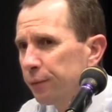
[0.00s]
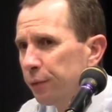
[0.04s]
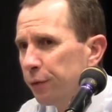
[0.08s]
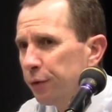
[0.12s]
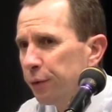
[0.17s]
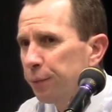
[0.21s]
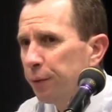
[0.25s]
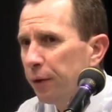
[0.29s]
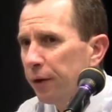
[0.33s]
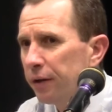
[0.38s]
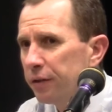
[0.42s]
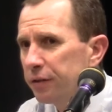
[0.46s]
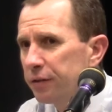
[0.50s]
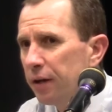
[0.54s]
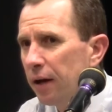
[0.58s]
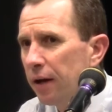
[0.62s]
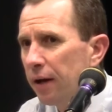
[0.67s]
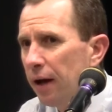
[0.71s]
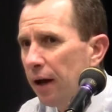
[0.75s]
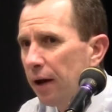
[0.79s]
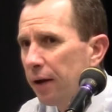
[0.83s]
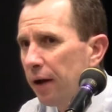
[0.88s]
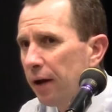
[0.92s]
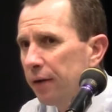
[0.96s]
when you play
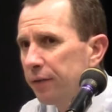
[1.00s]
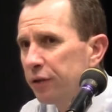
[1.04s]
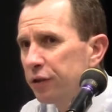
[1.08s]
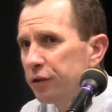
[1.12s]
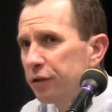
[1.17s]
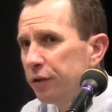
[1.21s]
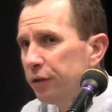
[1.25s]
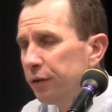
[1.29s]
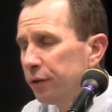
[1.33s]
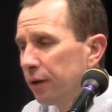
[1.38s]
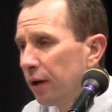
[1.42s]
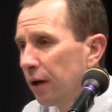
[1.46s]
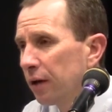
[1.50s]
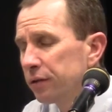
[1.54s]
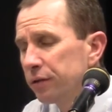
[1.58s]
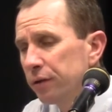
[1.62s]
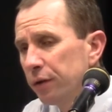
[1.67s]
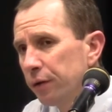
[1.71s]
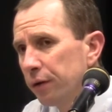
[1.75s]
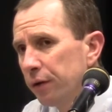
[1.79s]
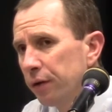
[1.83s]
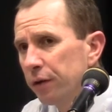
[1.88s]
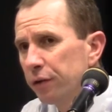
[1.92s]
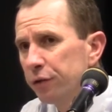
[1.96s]
inside out, obviously you guys
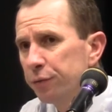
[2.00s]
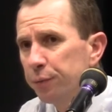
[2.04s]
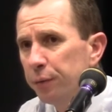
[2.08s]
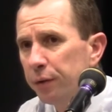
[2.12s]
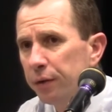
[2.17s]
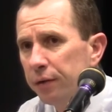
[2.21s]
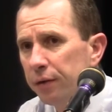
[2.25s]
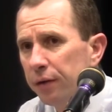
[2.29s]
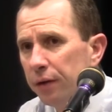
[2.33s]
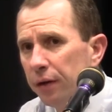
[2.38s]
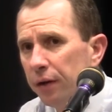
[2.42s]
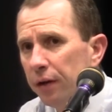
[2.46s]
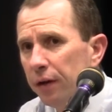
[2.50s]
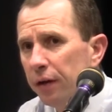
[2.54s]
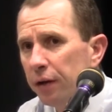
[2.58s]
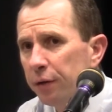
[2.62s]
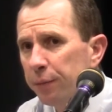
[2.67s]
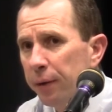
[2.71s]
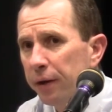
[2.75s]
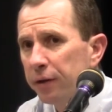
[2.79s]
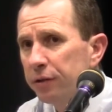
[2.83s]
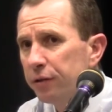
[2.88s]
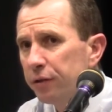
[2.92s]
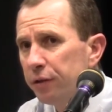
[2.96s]
know this, but
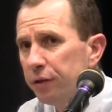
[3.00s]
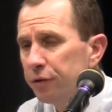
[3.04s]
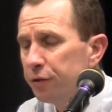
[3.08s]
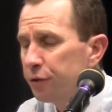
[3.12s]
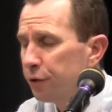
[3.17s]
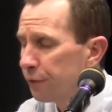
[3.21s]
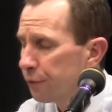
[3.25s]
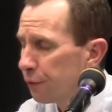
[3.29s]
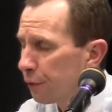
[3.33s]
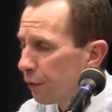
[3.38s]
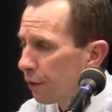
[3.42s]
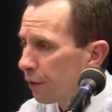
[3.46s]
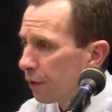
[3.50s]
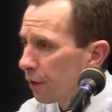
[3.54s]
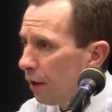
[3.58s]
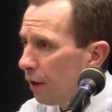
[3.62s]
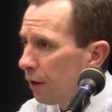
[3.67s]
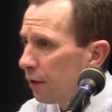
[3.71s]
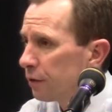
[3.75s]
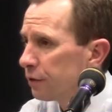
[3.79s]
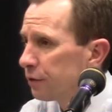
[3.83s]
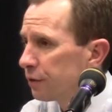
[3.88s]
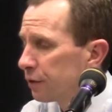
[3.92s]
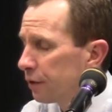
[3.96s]
it makes it easier for our
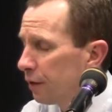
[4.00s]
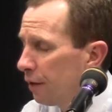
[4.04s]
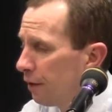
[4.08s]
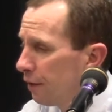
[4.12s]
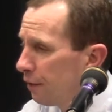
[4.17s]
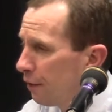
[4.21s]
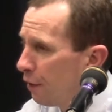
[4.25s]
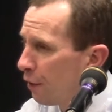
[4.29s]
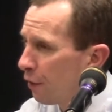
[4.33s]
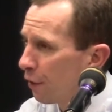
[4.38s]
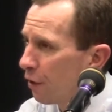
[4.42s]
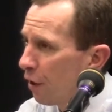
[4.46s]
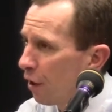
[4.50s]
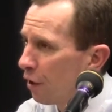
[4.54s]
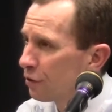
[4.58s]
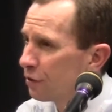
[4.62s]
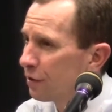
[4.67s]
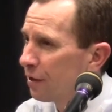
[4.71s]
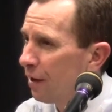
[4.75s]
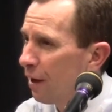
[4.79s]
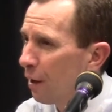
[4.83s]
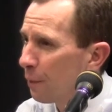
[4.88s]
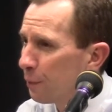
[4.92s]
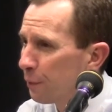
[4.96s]
guards. Then our guards
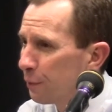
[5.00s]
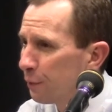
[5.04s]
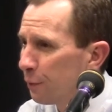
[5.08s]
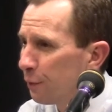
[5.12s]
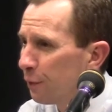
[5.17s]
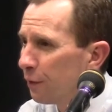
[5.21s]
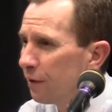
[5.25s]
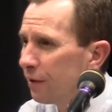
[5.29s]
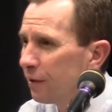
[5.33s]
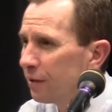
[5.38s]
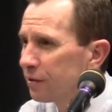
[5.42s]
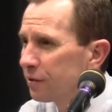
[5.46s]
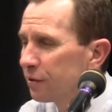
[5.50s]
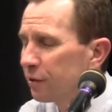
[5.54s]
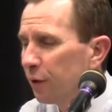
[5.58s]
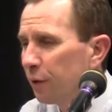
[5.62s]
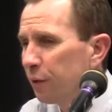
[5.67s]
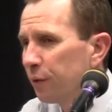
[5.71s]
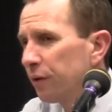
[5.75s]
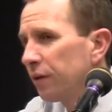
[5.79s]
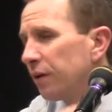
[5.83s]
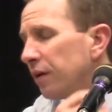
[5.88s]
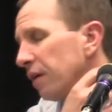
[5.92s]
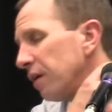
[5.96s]
get opportunities. So,
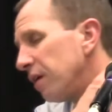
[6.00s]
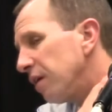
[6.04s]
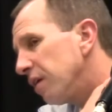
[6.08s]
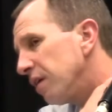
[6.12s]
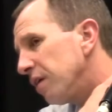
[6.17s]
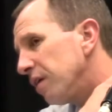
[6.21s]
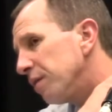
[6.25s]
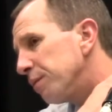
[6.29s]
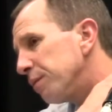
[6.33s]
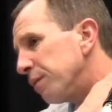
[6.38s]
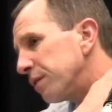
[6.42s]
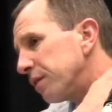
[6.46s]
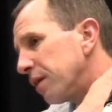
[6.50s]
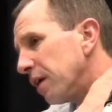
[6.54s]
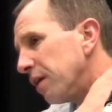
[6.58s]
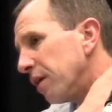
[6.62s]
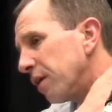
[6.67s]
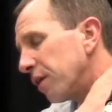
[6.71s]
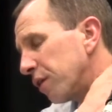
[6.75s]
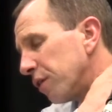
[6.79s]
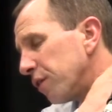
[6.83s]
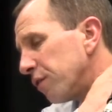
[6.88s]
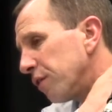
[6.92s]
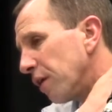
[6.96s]
but they
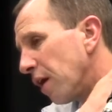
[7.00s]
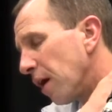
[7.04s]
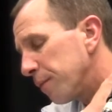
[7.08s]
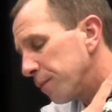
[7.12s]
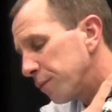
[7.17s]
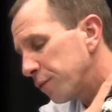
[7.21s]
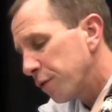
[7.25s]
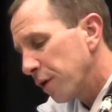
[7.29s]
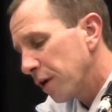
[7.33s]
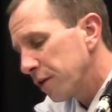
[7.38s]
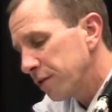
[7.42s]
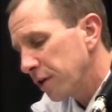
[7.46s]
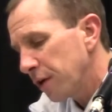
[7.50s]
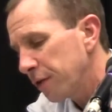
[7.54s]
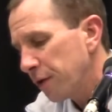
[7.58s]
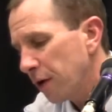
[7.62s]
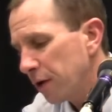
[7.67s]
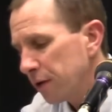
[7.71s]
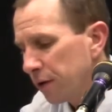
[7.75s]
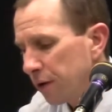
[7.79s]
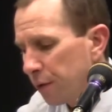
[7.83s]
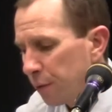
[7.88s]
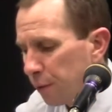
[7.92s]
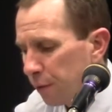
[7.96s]
did a good job. Trez, I
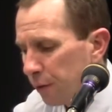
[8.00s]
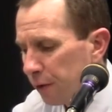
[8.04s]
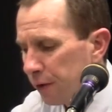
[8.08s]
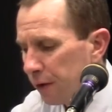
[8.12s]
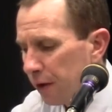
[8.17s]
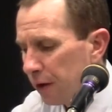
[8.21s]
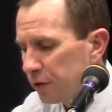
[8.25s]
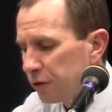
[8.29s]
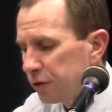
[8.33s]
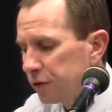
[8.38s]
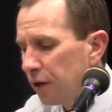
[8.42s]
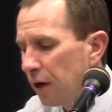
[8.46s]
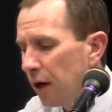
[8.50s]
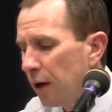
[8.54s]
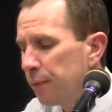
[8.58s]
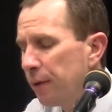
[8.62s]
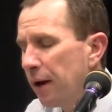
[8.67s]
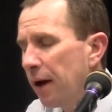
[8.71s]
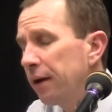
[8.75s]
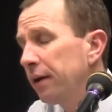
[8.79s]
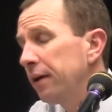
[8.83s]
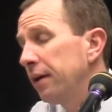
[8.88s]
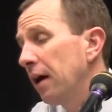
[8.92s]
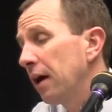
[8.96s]
thought, did a really nice job.
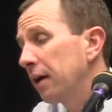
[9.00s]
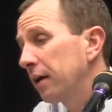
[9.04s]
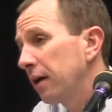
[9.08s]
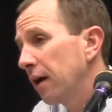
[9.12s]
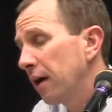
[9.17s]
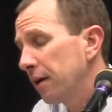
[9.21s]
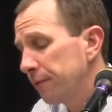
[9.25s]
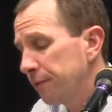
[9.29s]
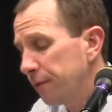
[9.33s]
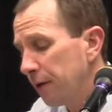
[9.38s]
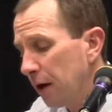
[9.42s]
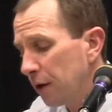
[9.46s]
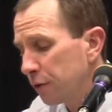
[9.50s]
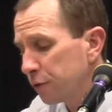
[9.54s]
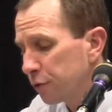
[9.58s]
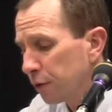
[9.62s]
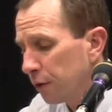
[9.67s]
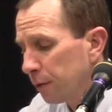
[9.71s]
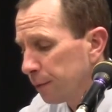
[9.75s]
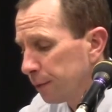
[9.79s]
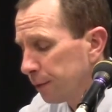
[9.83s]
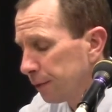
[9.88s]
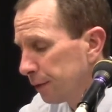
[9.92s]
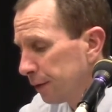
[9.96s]
Had he not gotten foul
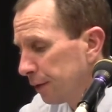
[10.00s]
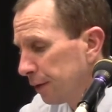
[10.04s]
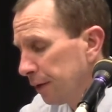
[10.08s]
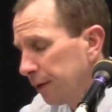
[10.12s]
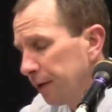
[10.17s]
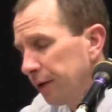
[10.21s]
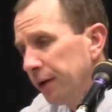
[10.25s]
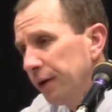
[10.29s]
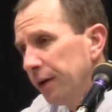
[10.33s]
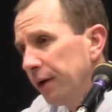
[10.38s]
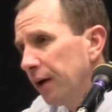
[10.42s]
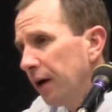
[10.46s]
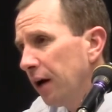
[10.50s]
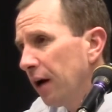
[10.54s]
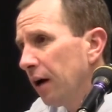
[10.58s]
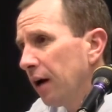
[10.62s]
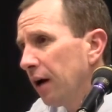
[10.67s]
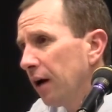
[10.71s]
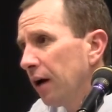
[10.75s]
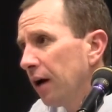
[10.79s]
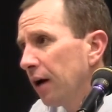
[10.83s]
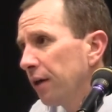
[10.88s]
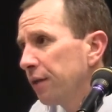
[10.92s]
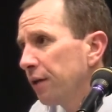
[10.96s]
trouble,
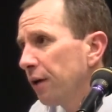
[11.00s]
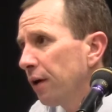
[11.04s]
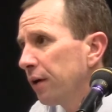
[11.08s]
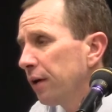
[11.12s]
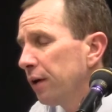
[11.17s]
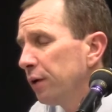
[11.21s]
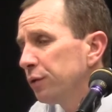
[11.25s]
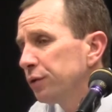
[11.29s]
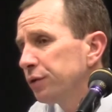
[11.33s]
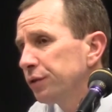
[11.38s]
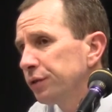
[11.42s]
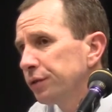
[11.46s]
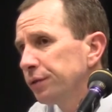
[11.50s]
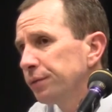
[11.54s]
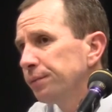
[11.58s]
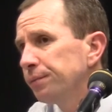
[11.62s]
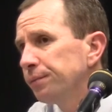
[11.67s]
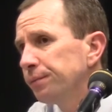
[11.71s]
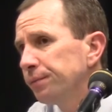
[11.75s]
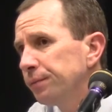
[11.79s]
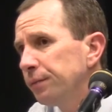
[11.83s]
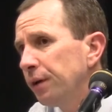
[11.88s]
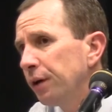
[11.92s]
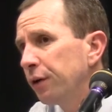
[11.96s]
I thought he
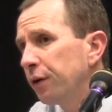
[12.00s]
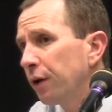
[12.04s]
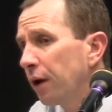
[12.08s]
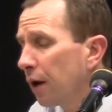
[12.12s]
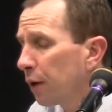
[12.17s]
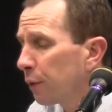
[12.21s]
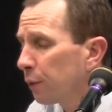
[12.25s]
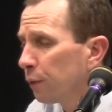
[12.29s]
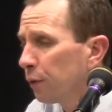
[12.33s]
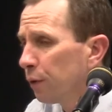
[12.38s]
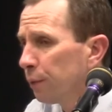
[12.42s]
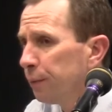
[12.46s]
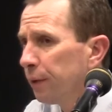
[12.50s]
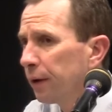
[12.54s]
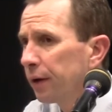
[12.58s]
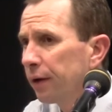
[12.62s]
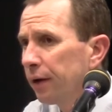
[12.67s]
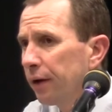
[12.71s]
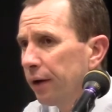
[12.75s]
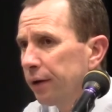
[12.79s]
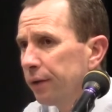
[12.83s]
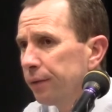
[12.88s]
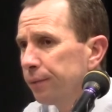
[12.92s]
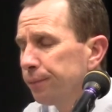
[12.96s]
could have had a real big
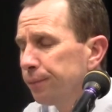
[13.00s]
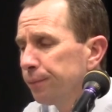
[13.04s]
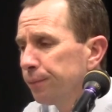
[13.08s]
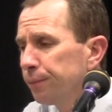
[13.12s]
night.